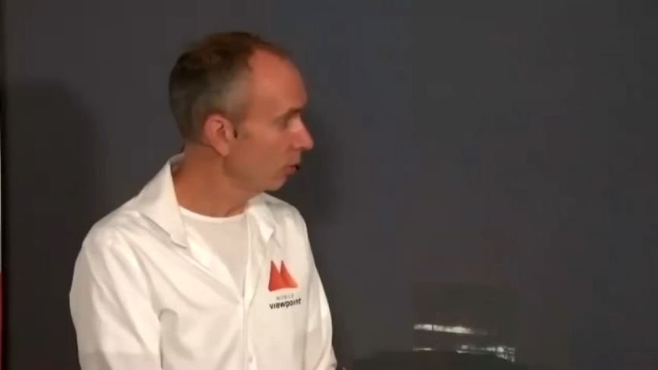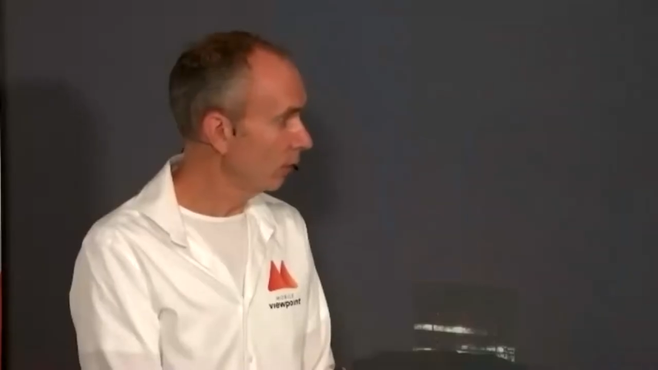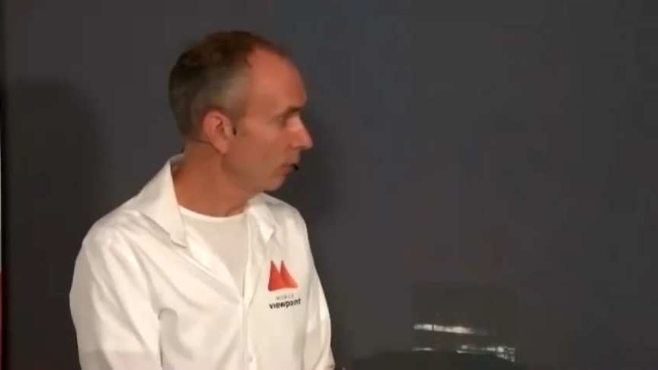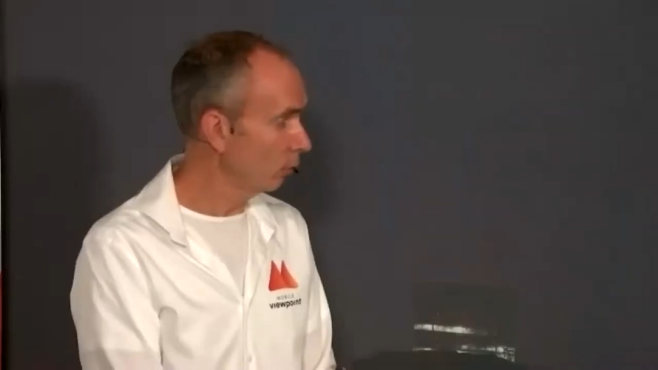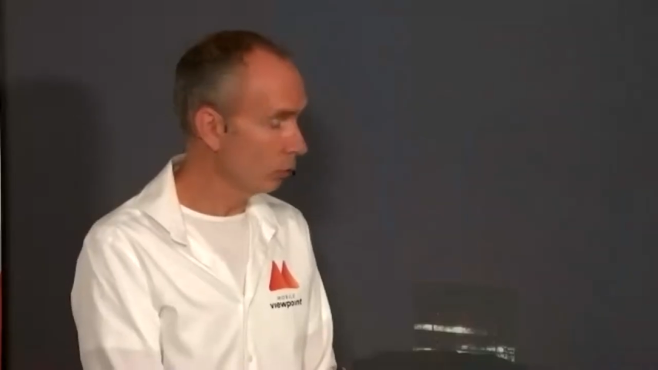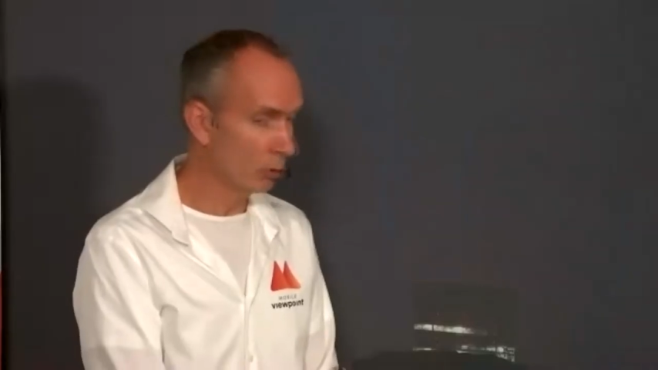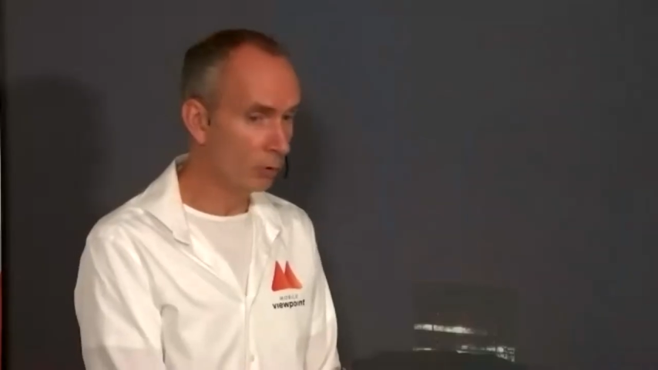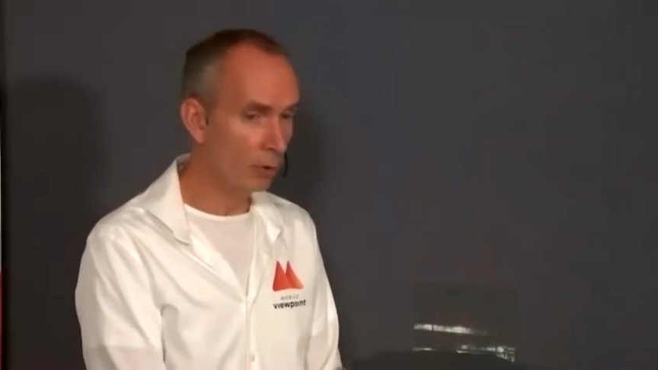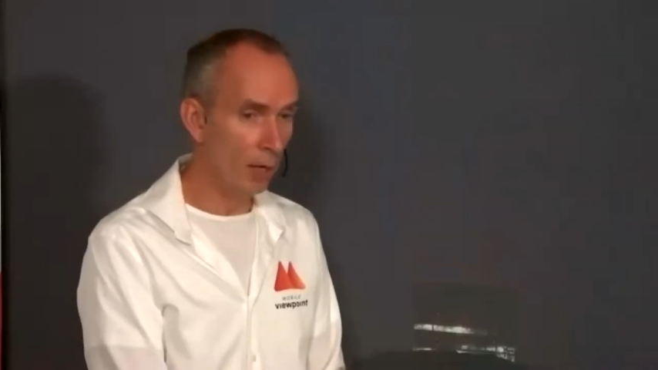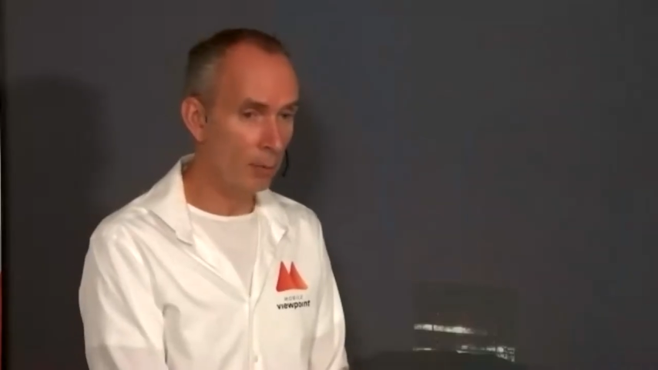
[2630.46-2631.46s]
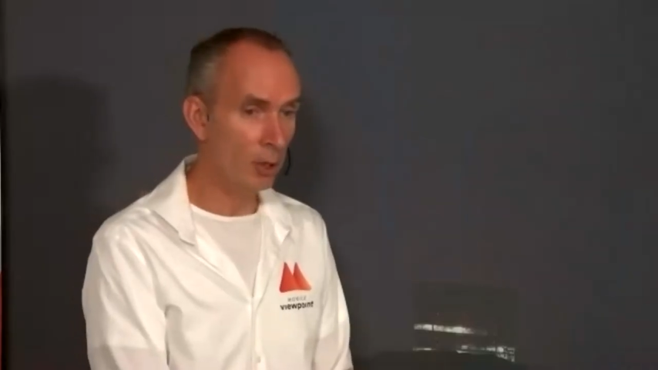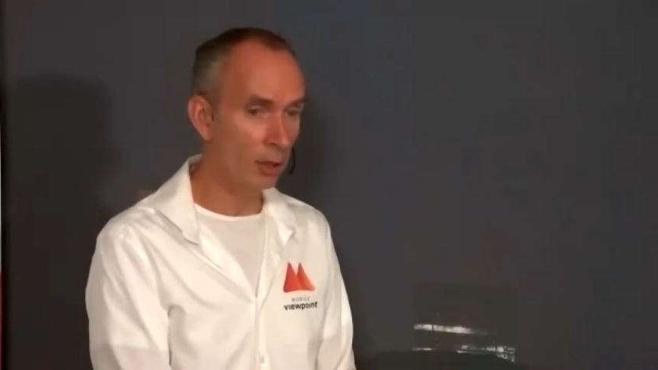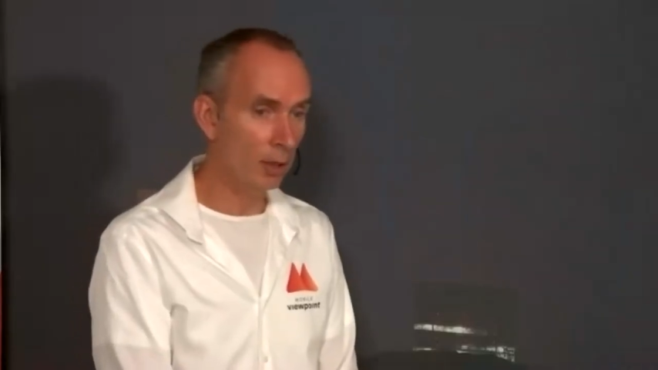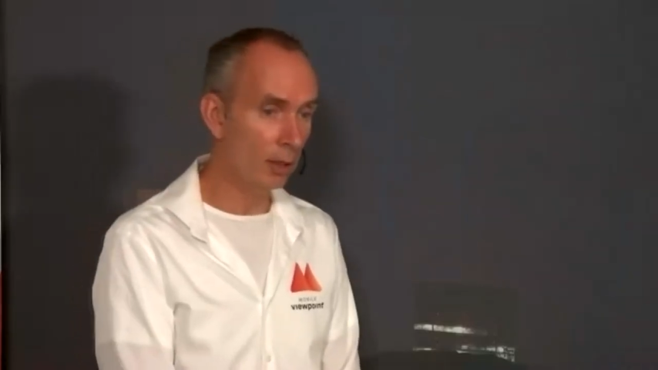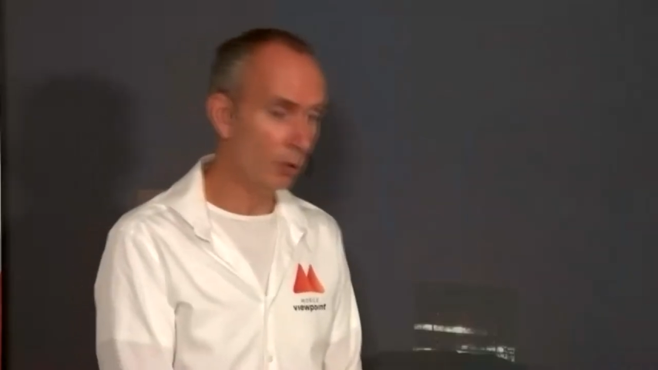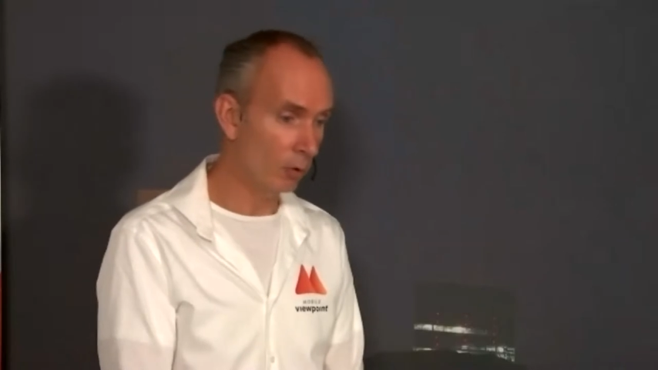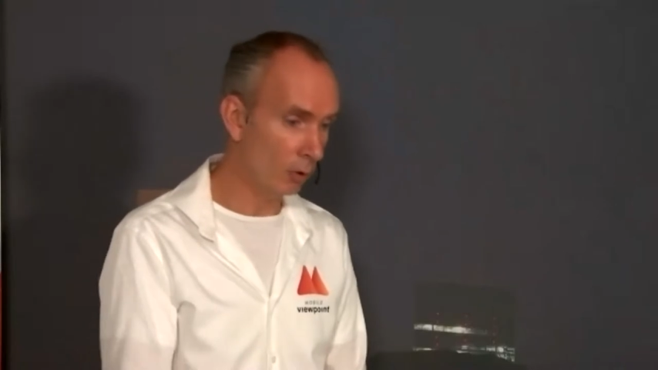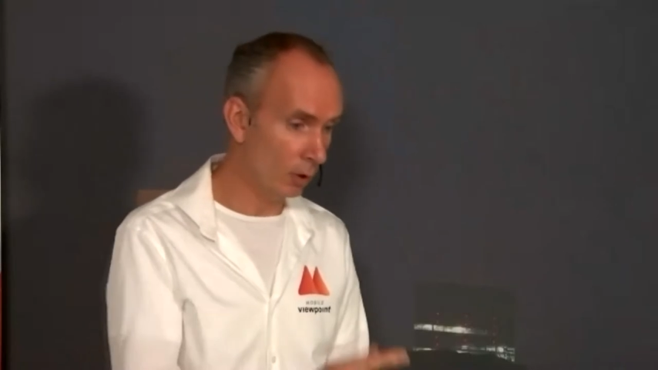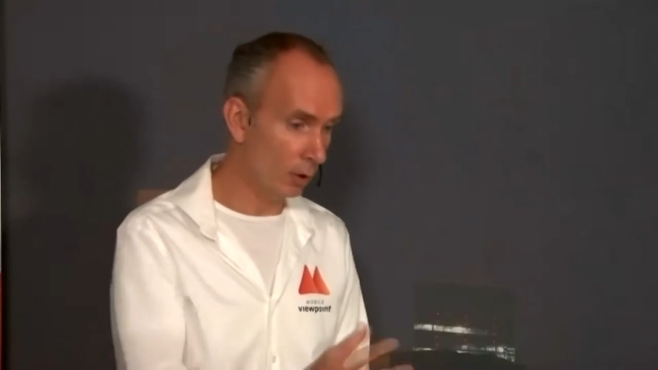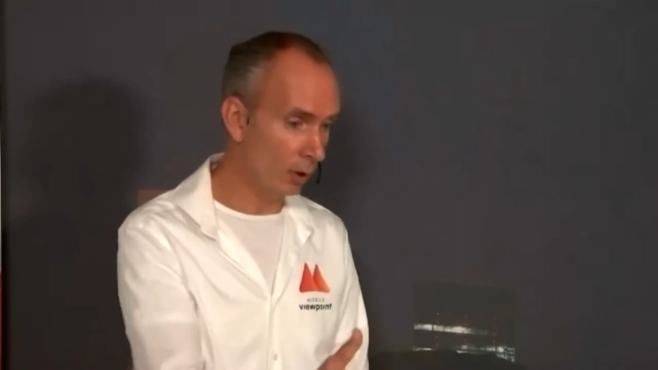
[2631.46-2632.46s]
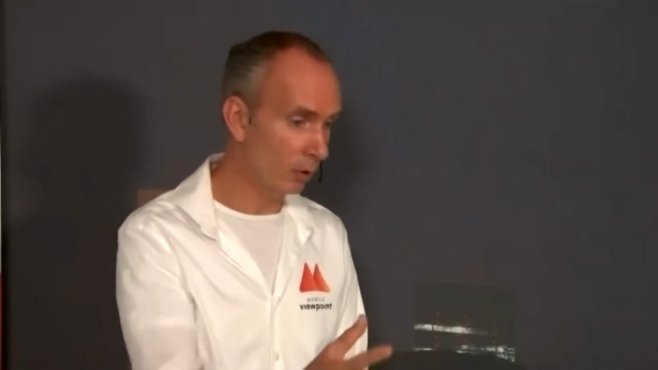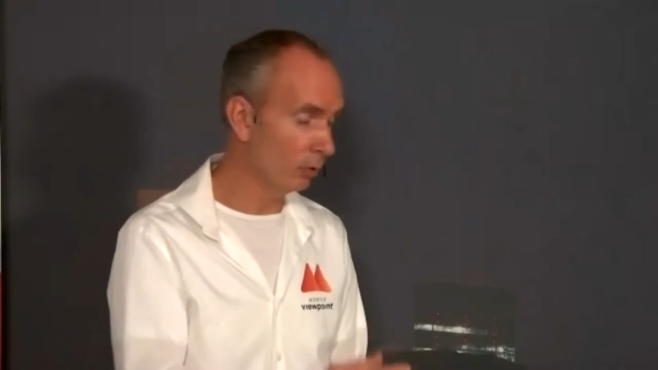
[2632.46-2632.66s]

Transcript: so then we also time sync that uh,